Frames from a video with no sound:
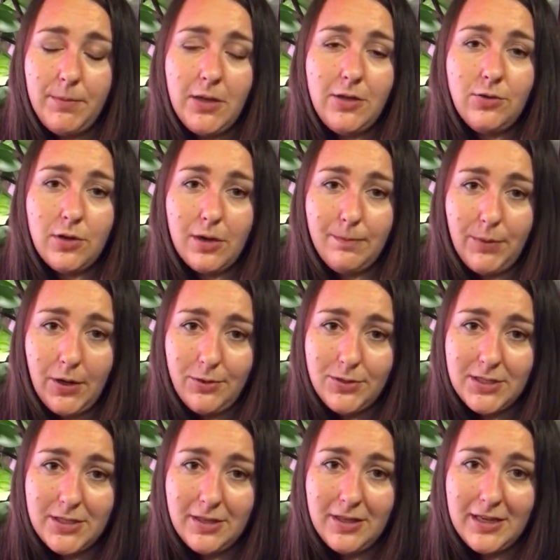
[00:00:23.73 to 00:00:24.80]
you can
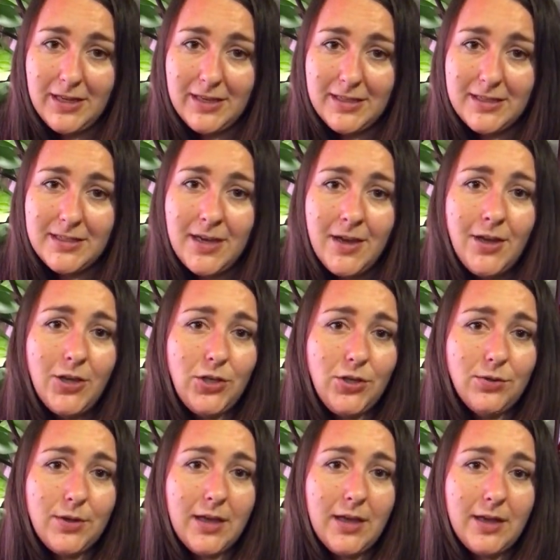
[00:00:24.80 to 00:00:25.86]
post things, you
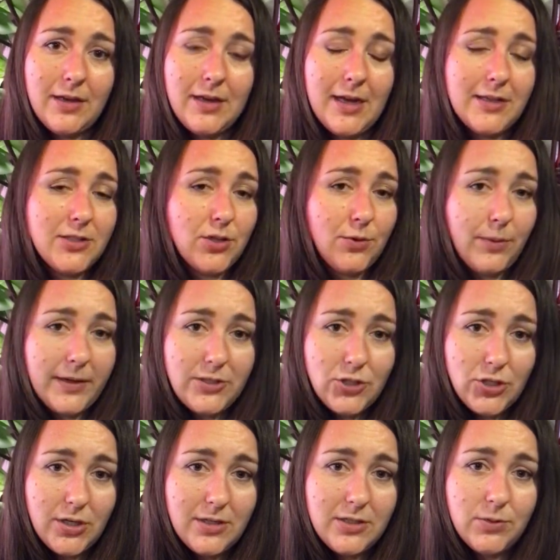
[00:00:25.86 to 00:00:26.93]
can ask
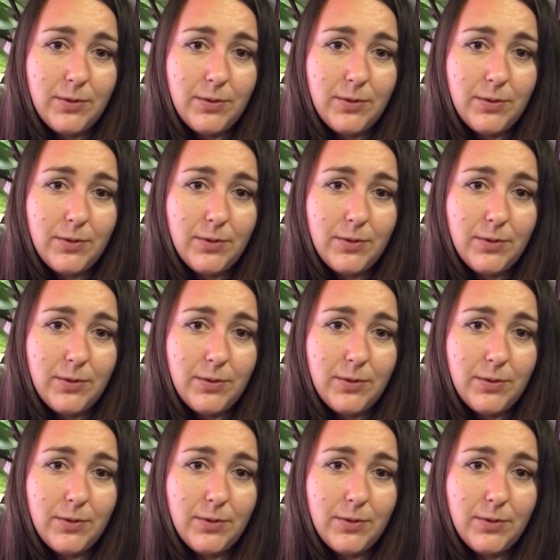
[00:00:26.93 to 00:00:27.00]
questions.